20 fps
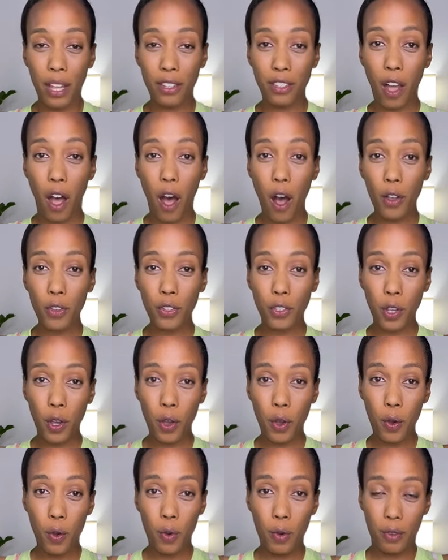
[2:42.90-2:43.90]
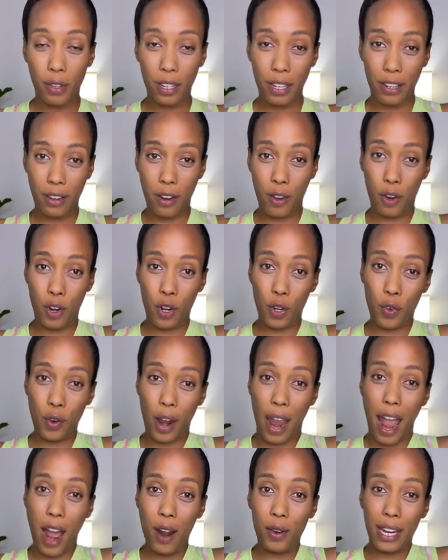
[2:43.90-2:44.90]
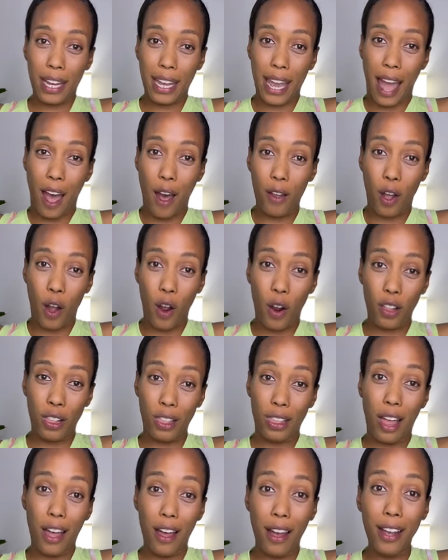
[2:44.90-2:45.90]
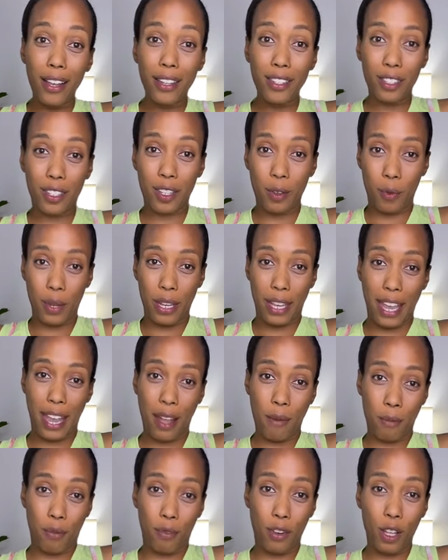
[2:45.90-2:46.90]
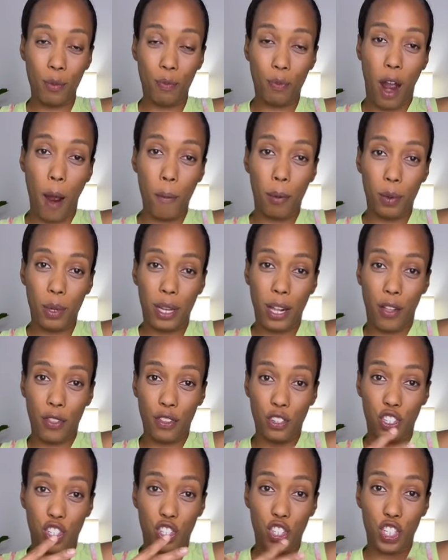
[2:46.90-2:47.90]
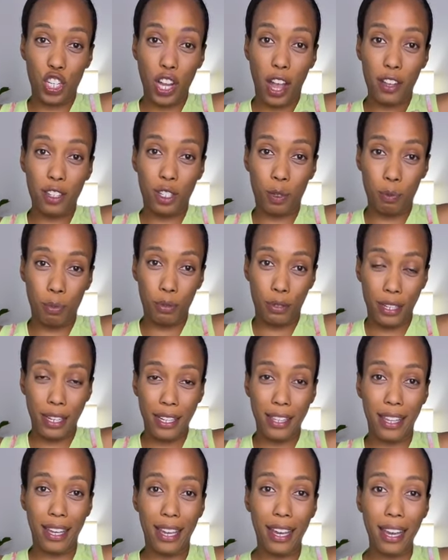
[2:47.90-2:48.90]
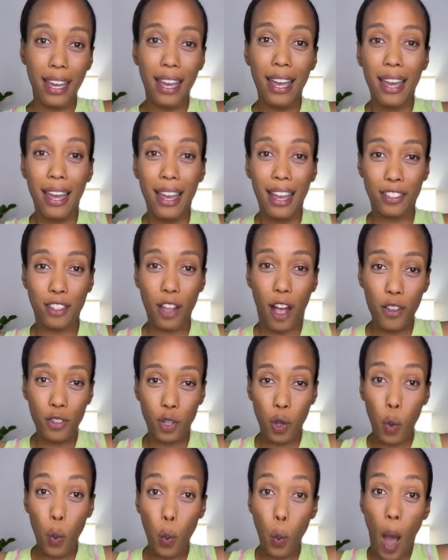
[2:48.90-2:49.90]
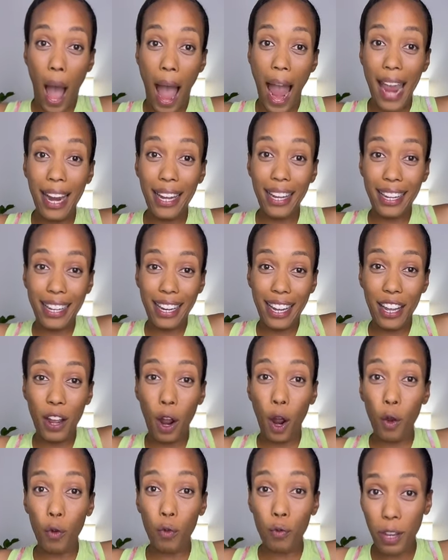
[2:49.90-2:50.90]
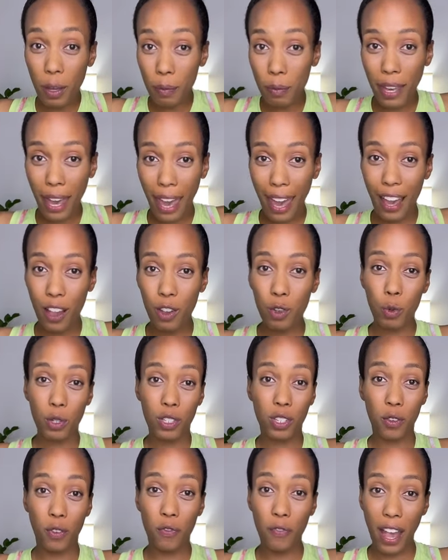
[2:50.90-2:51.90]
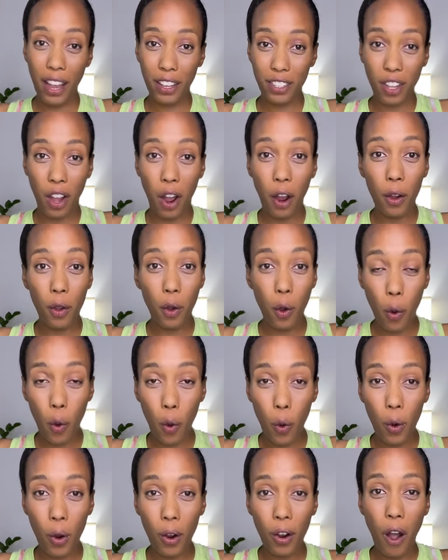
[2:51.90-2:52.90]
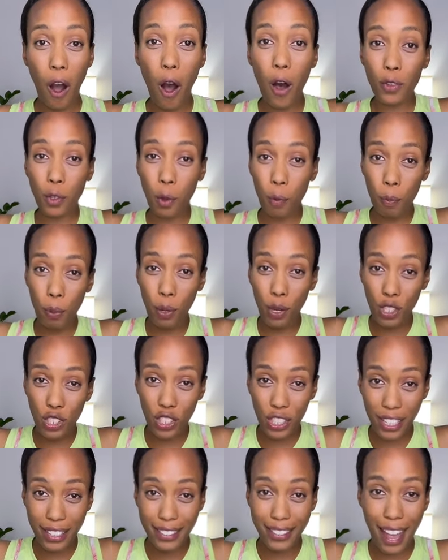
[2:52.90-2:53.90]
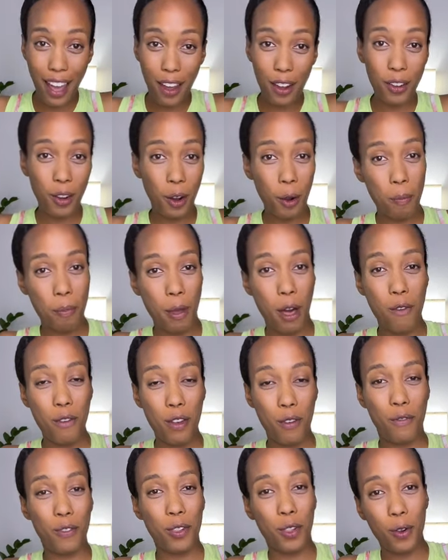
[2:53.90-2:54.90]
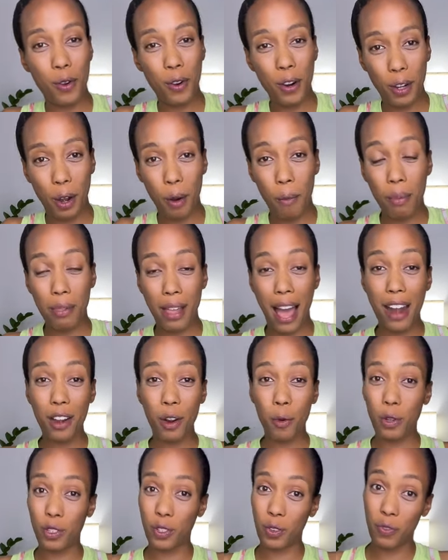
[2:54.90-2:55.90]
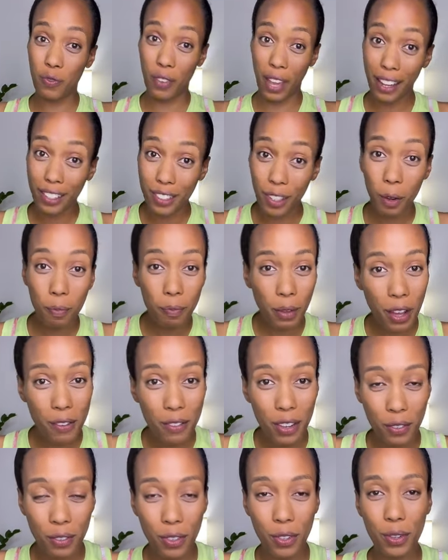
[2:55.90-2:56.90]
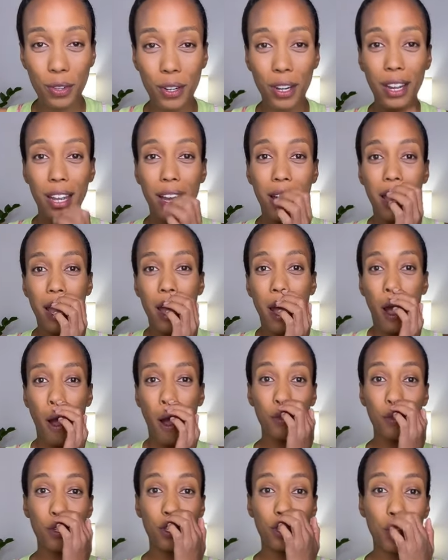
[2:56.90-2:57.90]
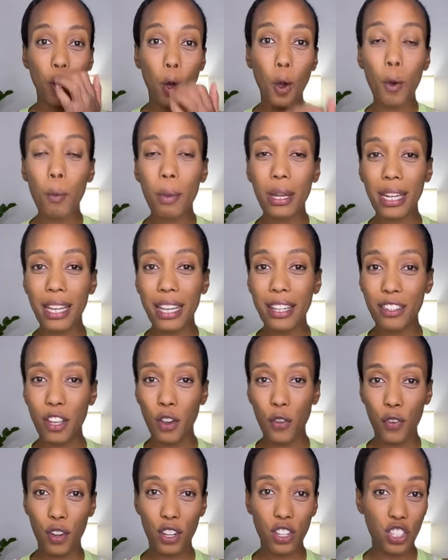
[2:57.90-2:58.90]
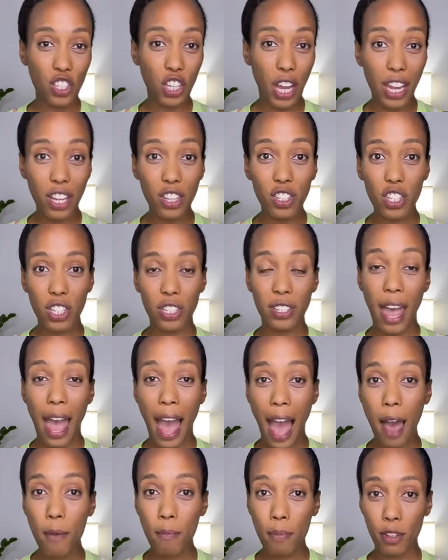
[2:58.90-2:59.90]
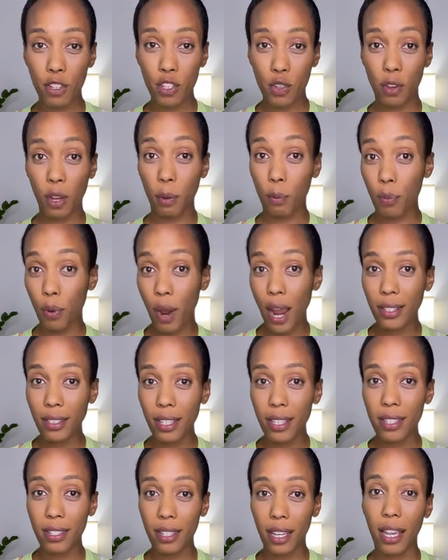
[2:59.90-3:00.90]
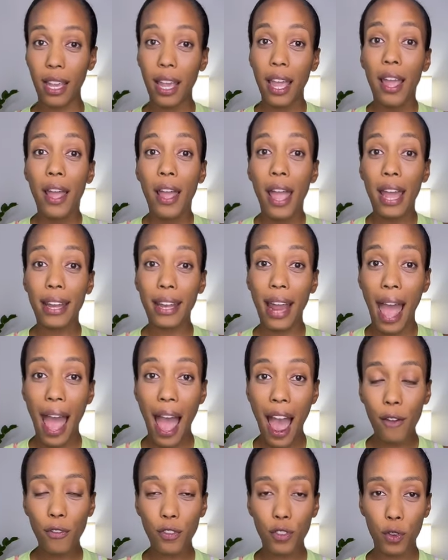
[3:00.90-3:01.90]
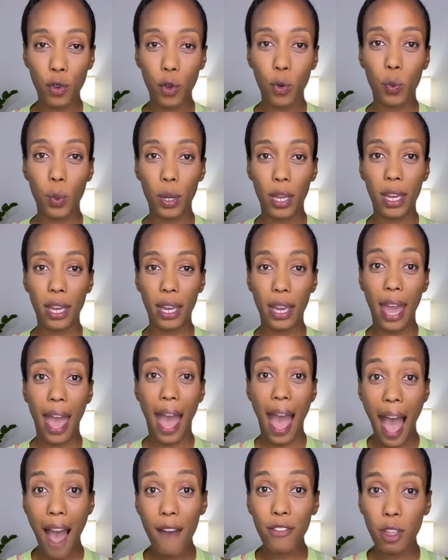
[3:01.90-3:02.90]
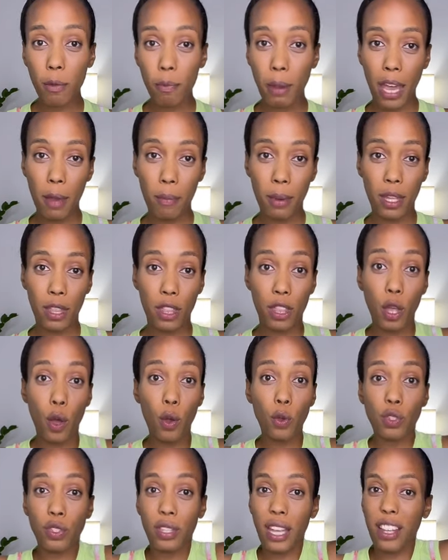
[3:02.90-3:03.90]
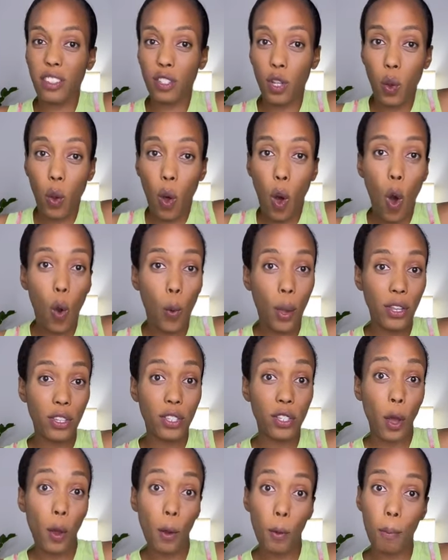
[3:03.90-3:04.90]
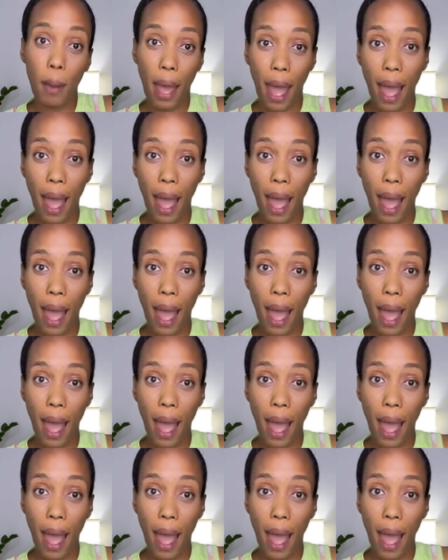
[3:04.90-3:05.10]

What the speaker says: It's also, crowding out our lungs, and we can't breathe properly. We get all this chest breathing. It's also widening our rib cage, which affects our core. Also pushing down our pelvic floor and our bladder, which affects our pelvic floor. So many different changes happen during pregnancy, and after we have the baby, those things don't always go